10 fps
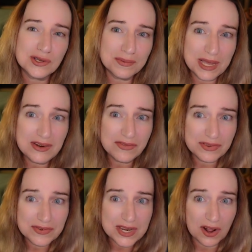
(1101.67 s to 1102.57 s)
So I paid
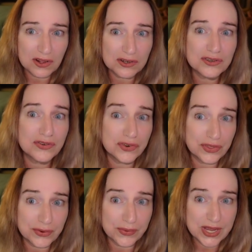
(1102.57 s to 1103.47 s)
fifty dollars for
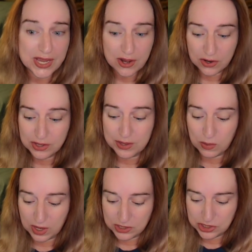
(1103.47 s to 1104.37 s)
three Harley
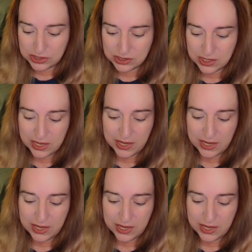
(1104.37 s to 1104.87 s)
watches,